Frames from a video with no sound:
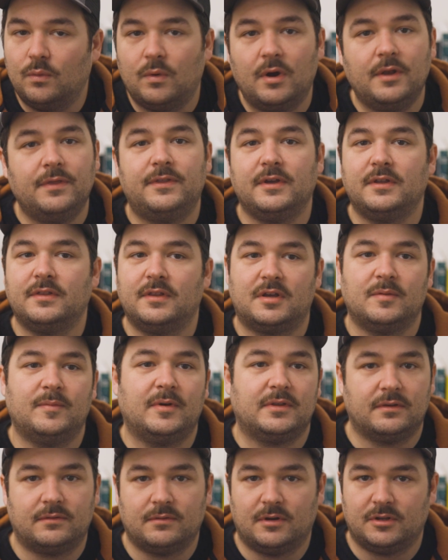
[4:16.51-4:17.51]
one thing that can
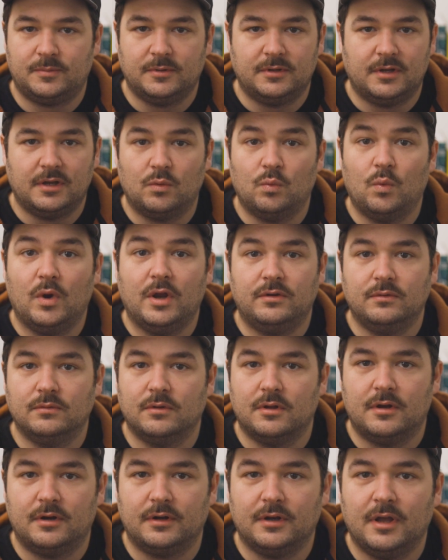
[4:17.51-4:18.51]
make this recipe take way too
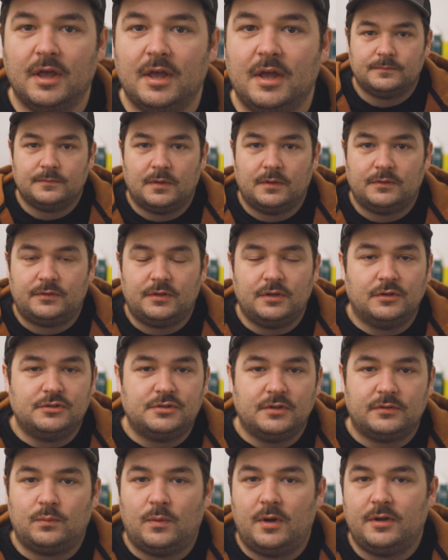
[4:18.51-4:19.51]
long. So you'll
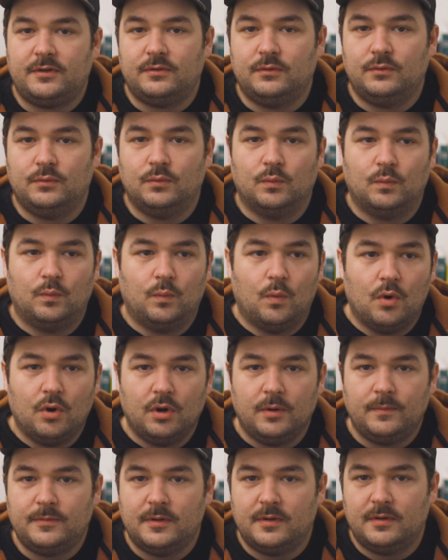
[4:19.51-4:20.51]
just want to
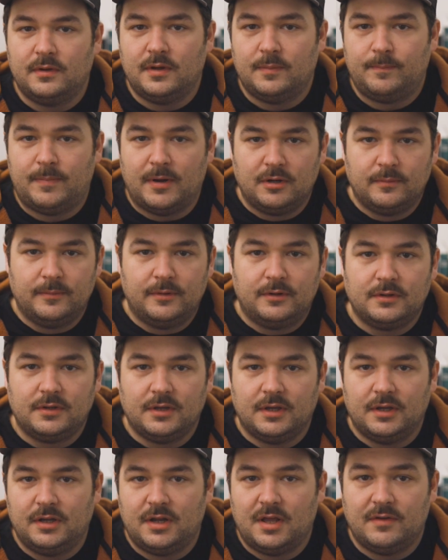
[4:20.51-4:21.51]
warm the
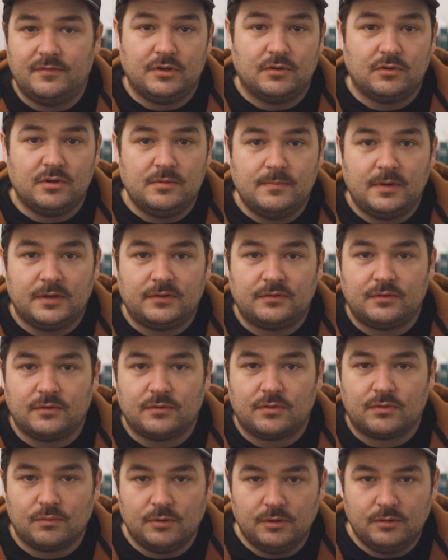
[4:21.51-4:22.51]
buttermilk and heavy cream
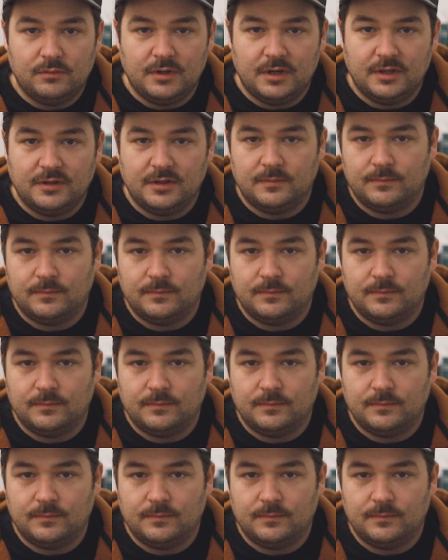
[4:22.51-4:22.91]
mixture through and